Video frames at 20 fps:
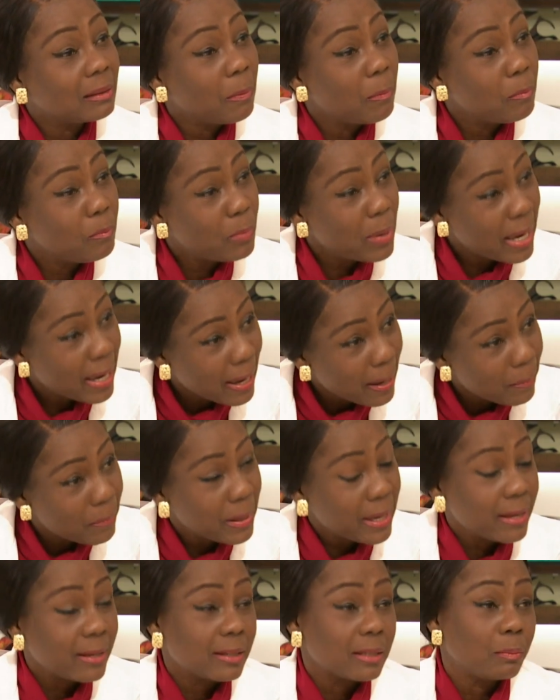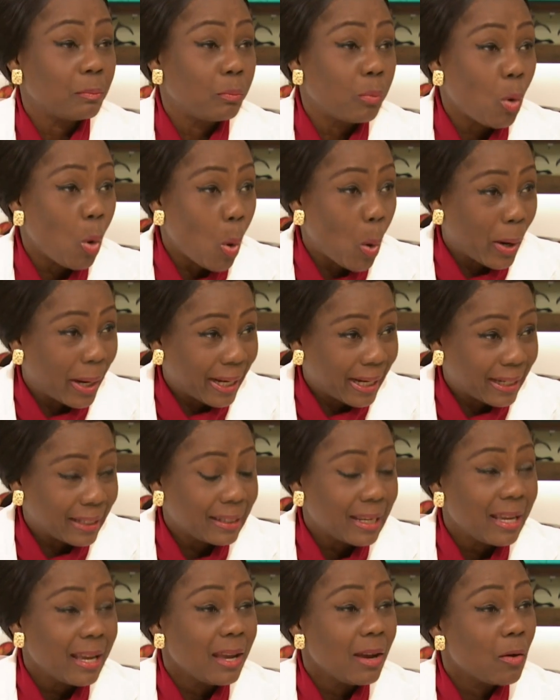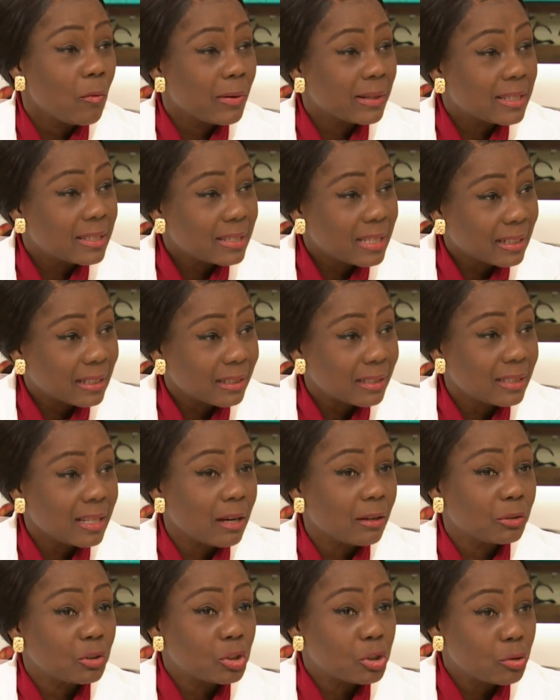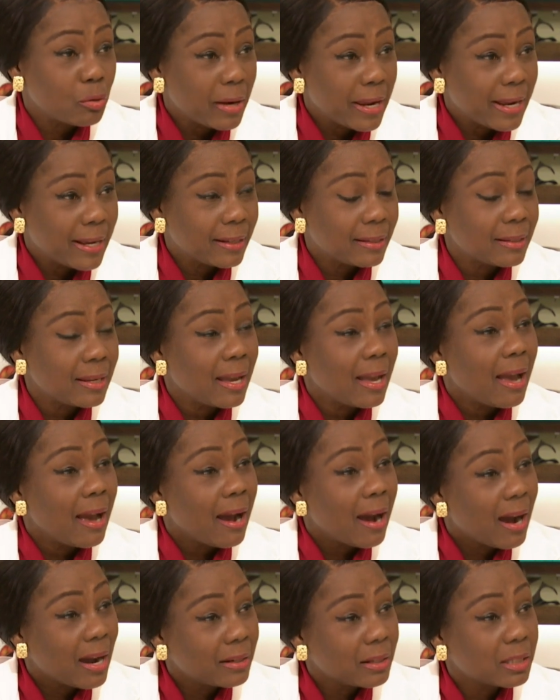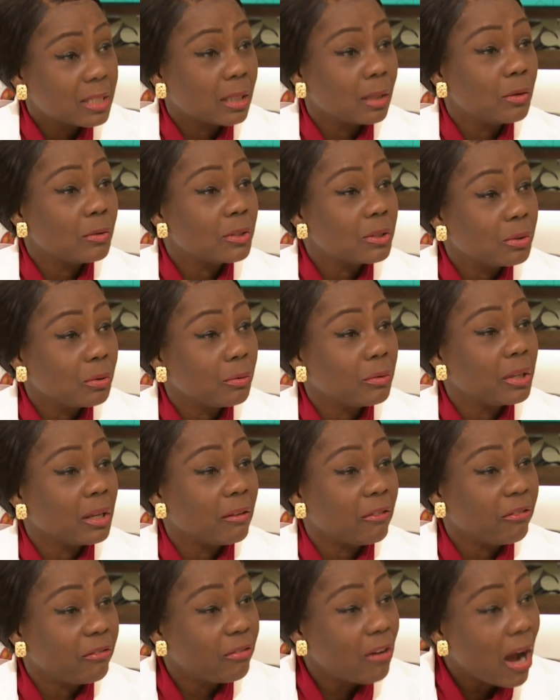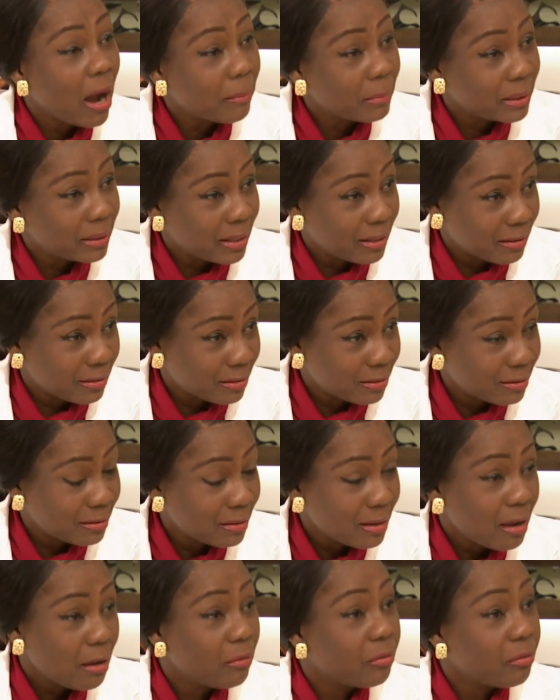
that babies mm-hmm. born with sickle cell trait mm-hmm. are disclosed to their families. Yes.